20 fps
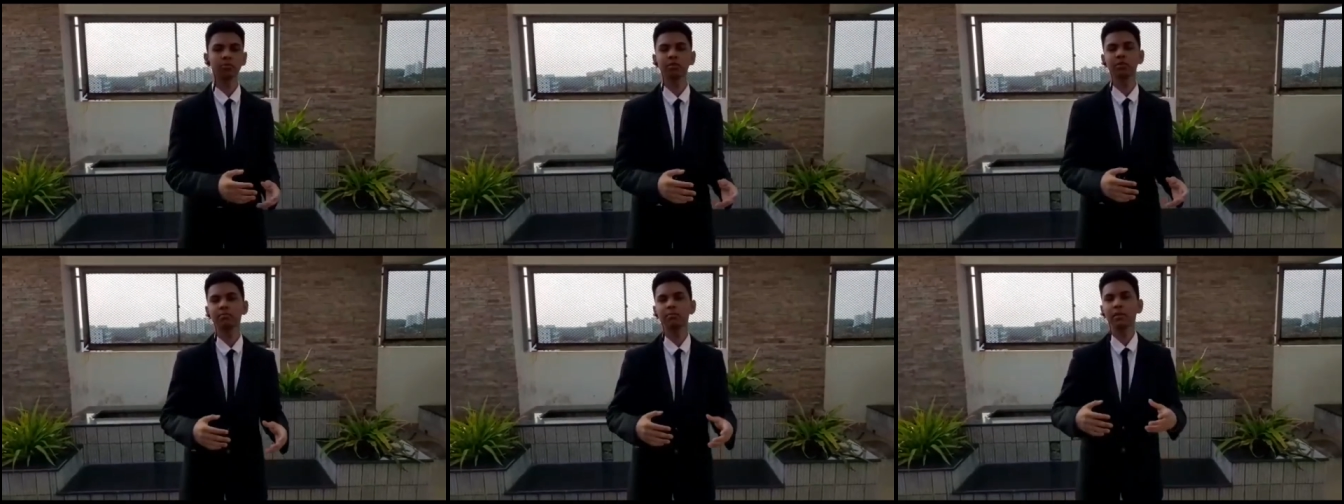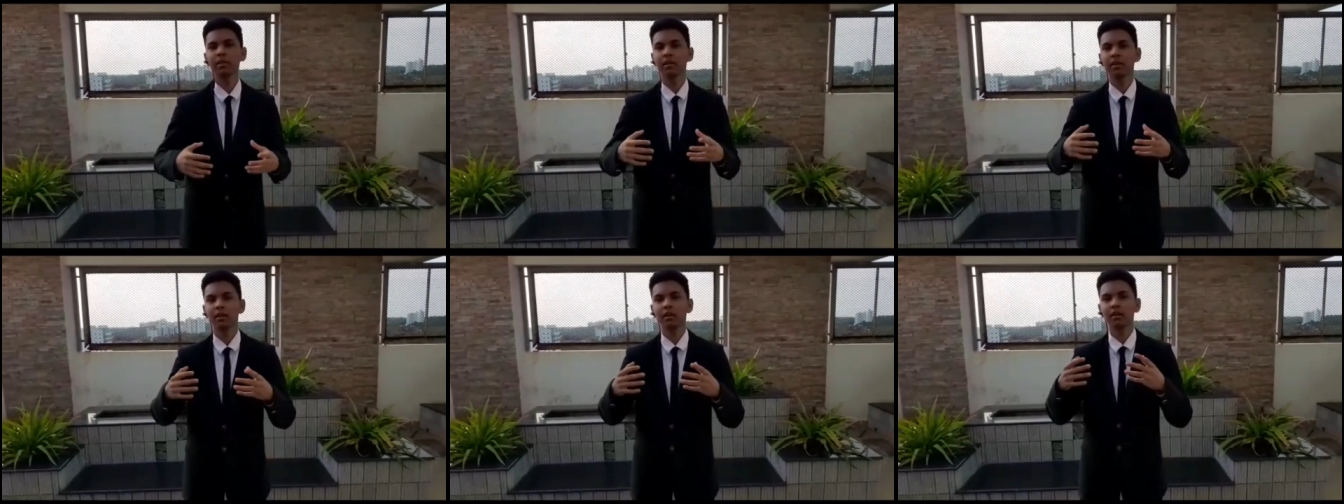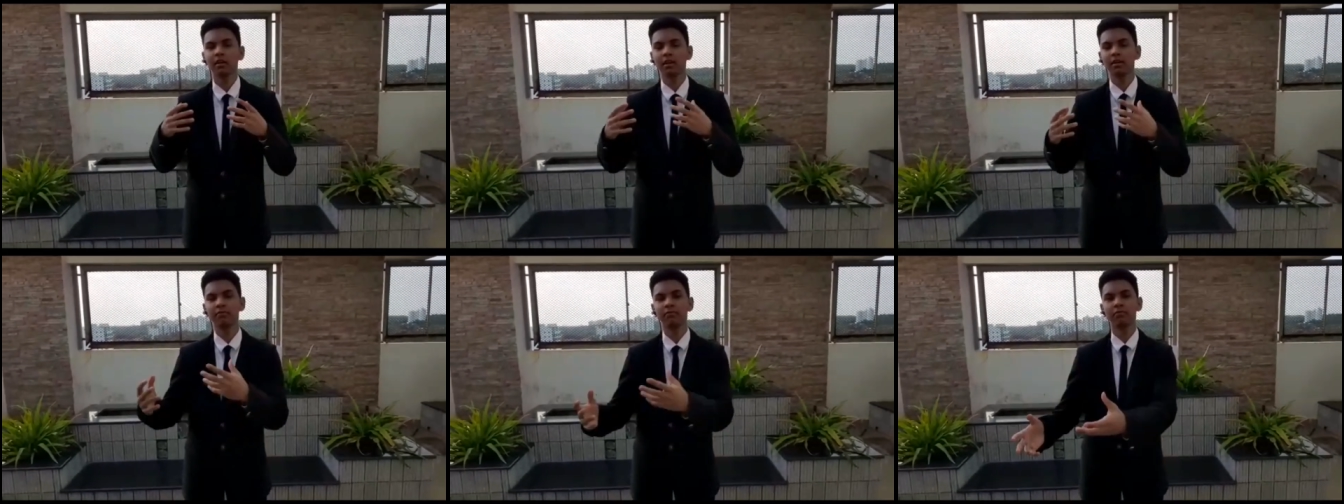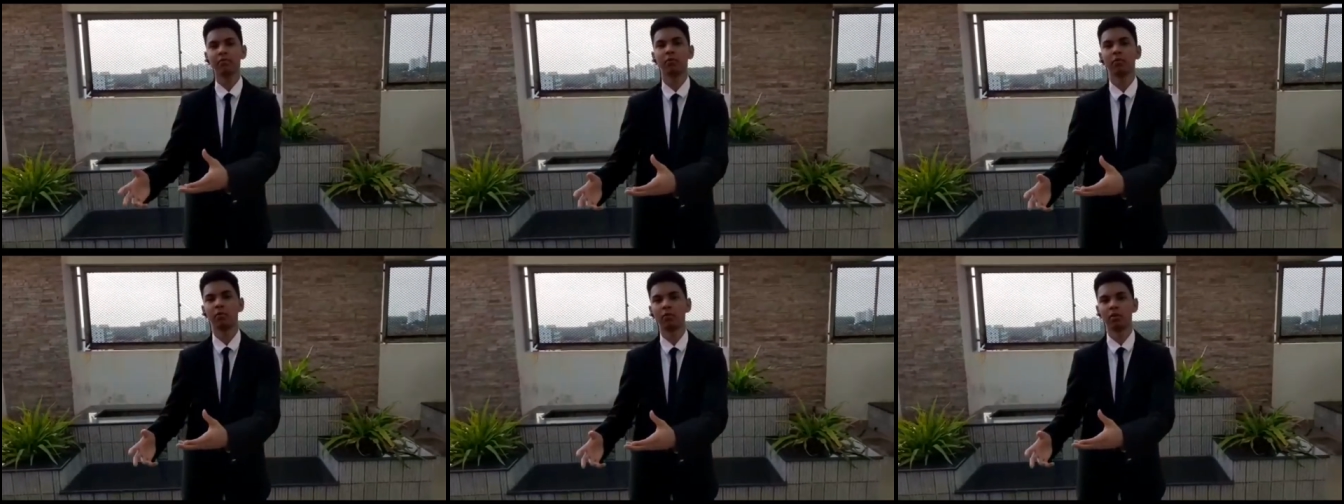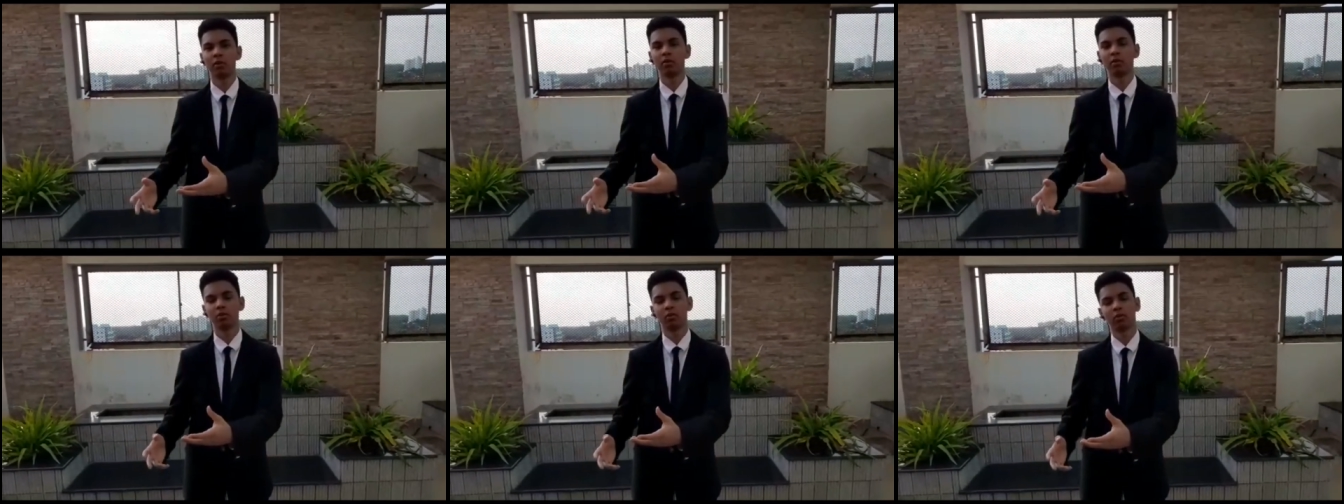or simply can't
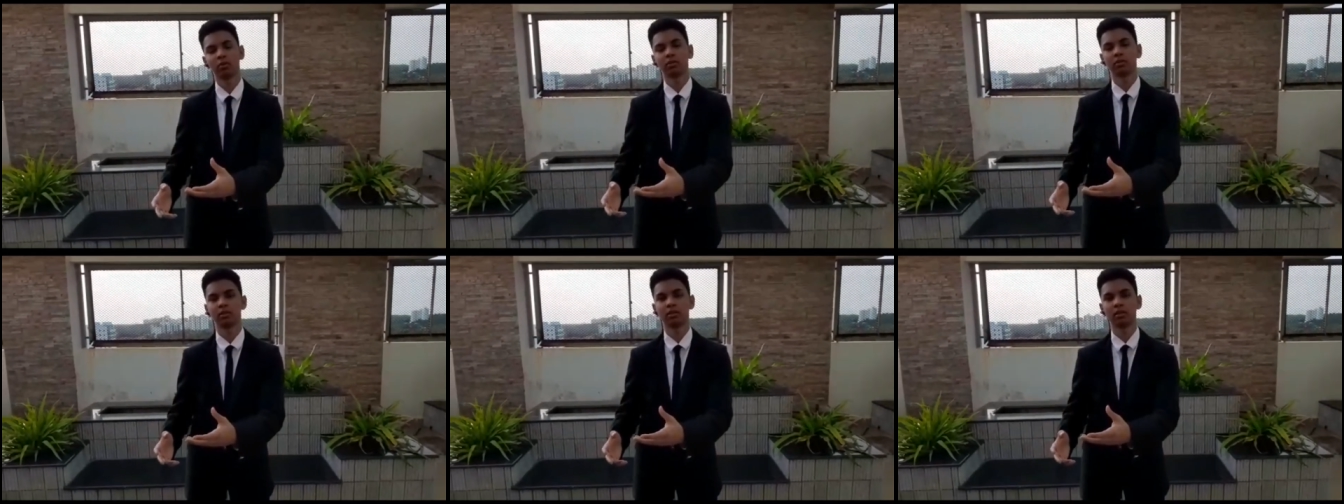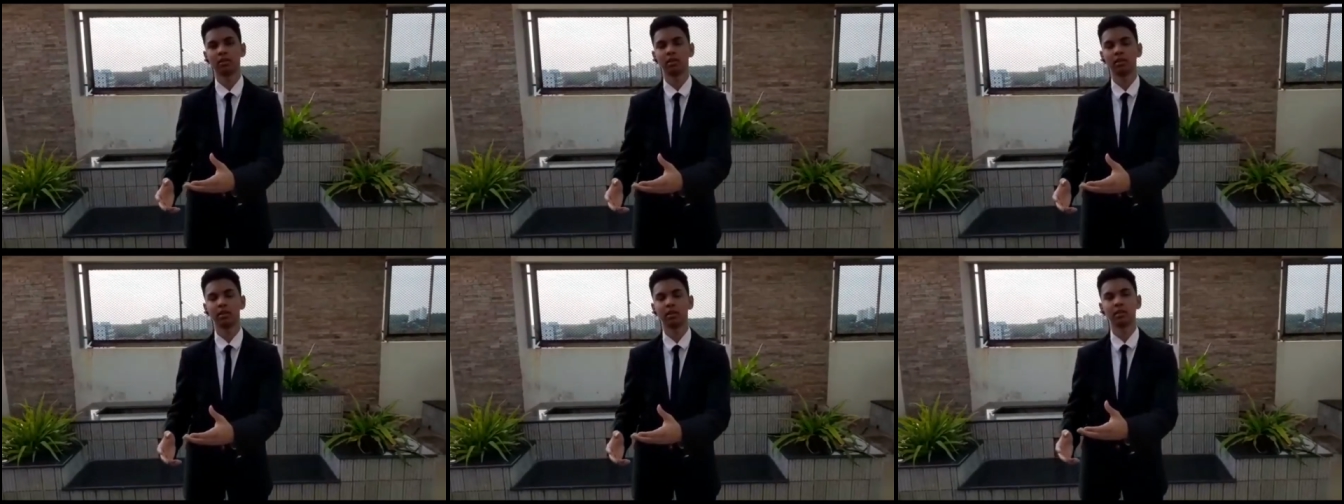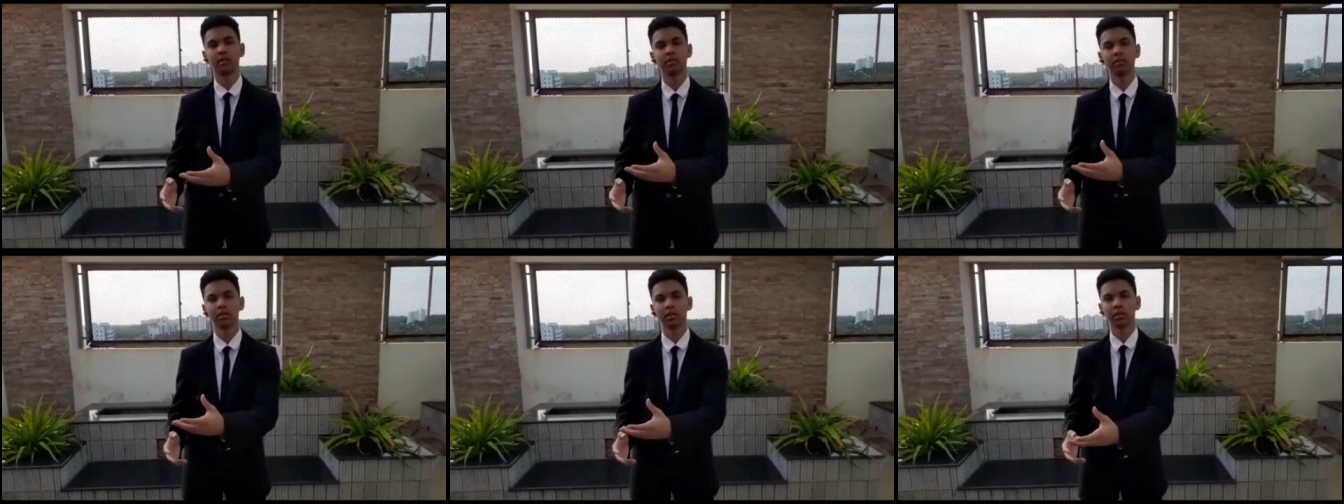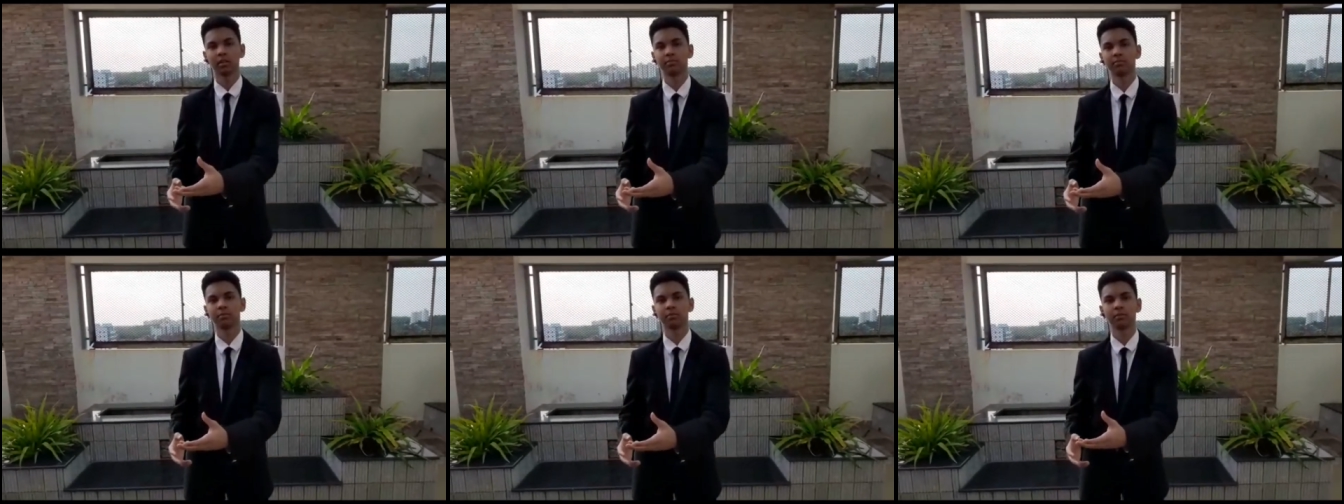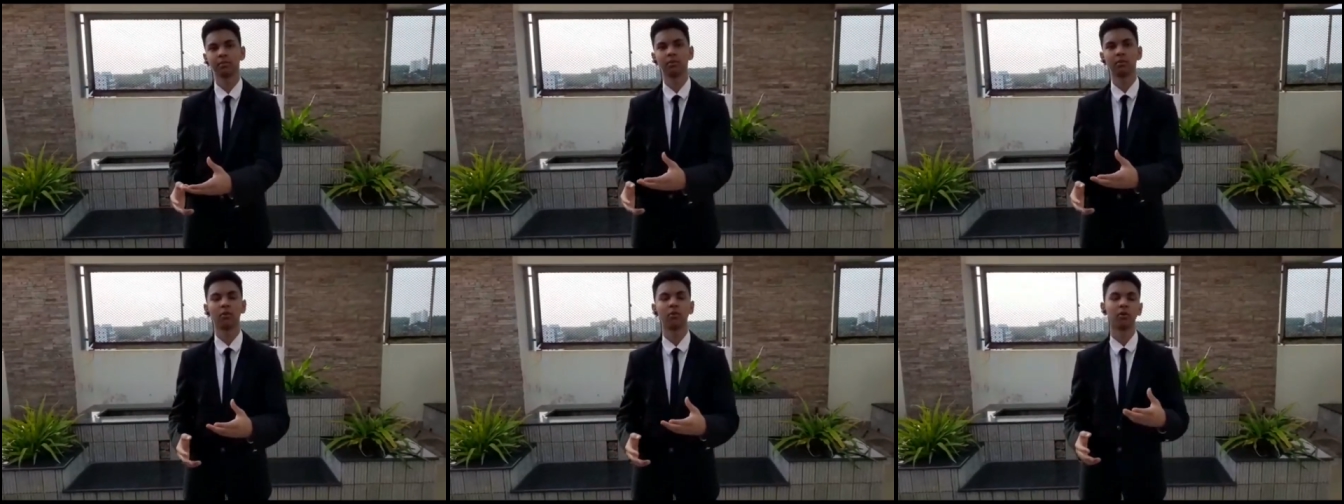afford to constantly get checkups
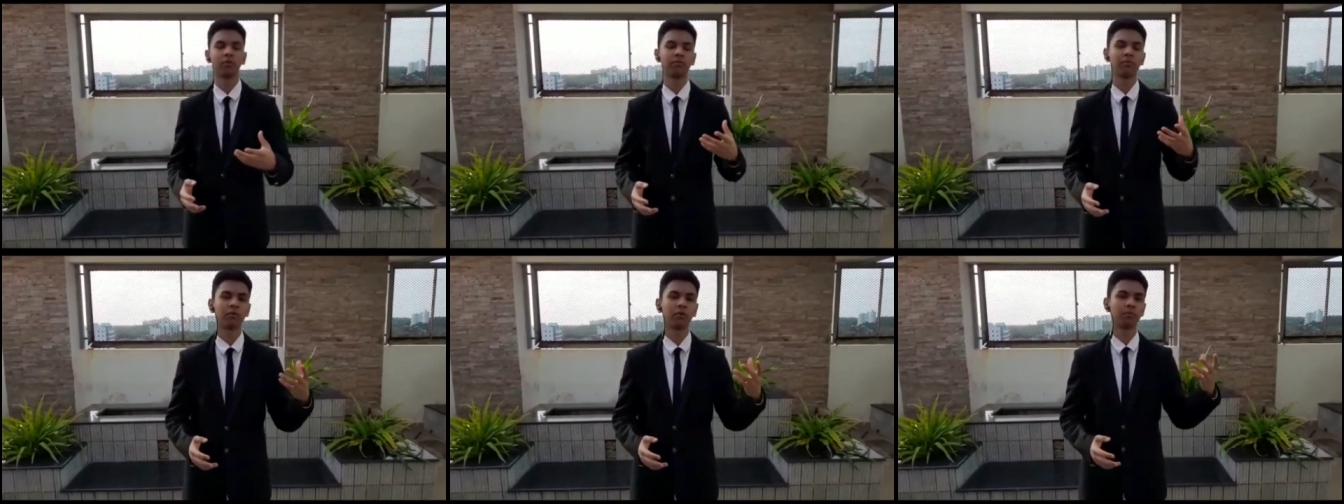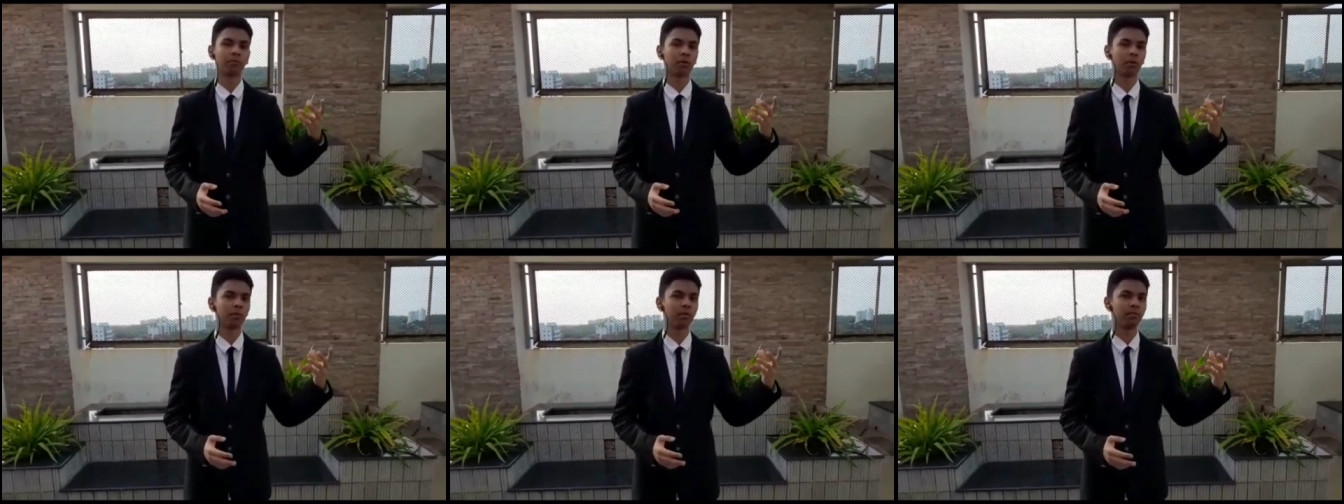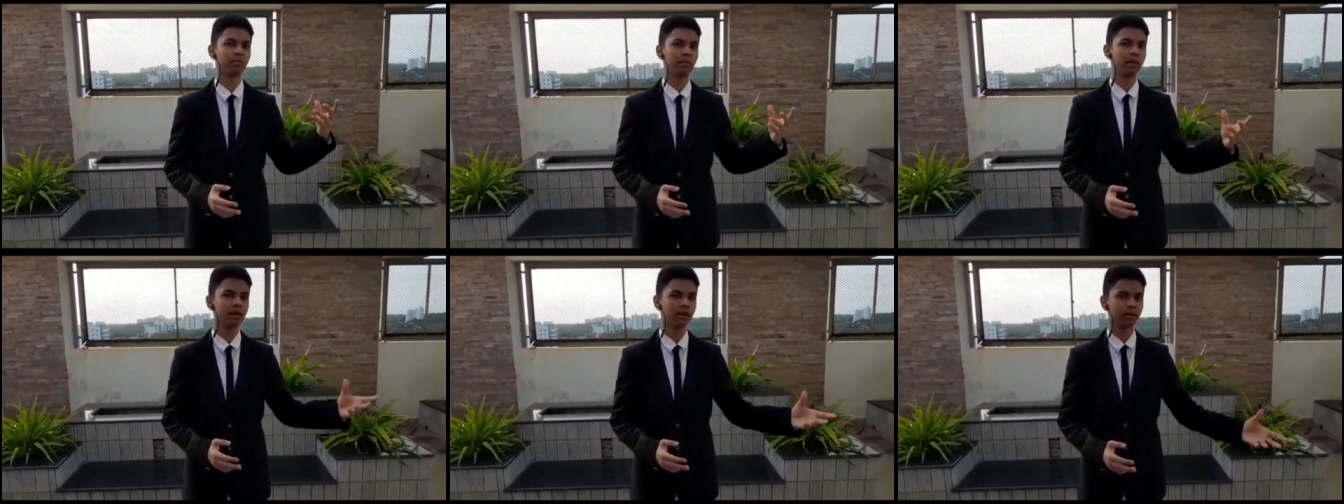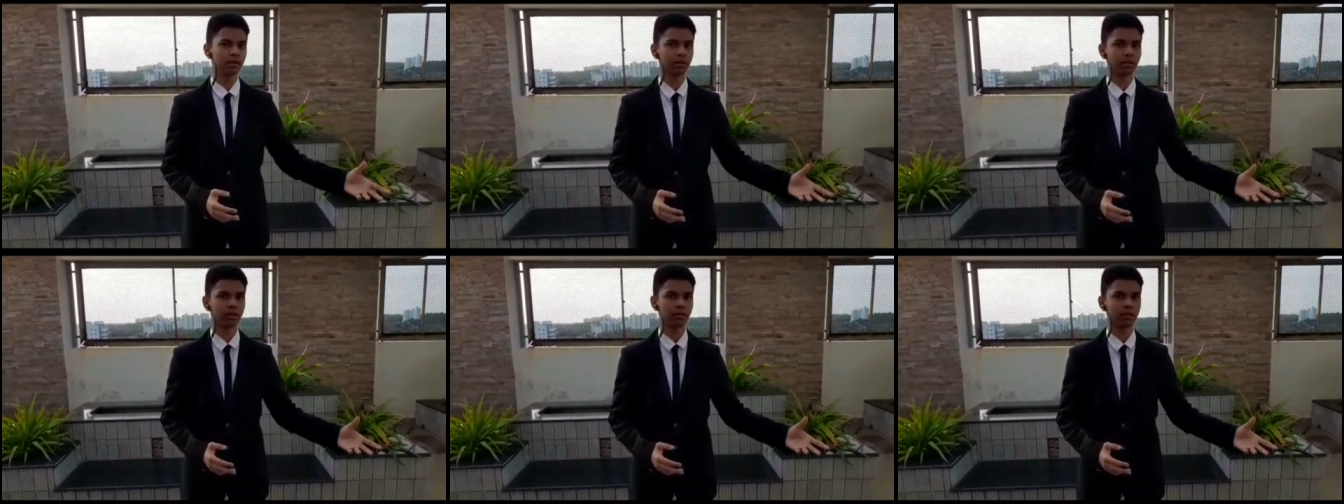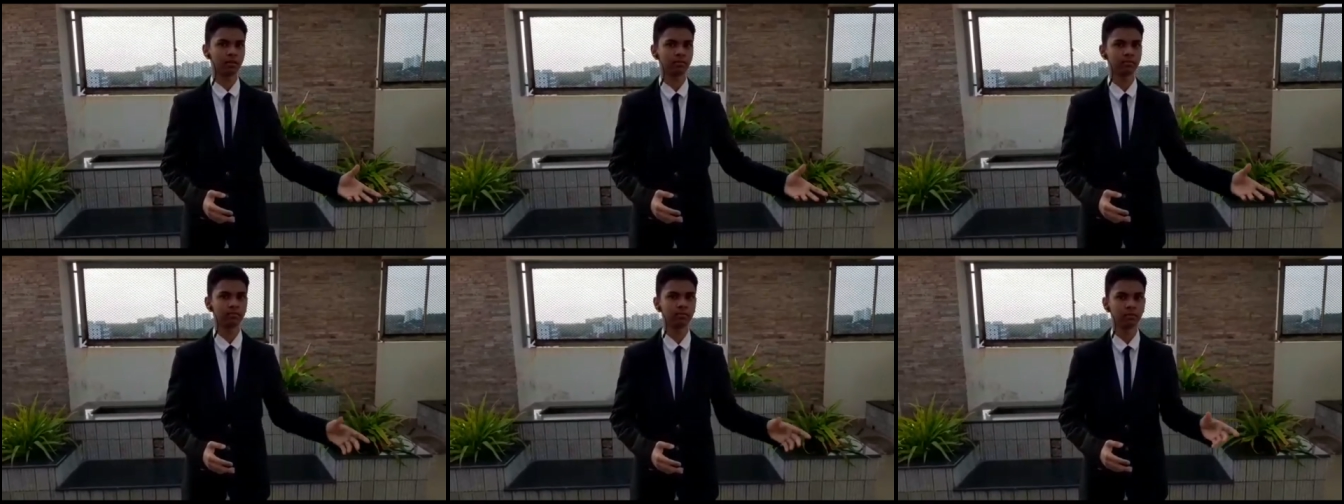or afford proper medical care.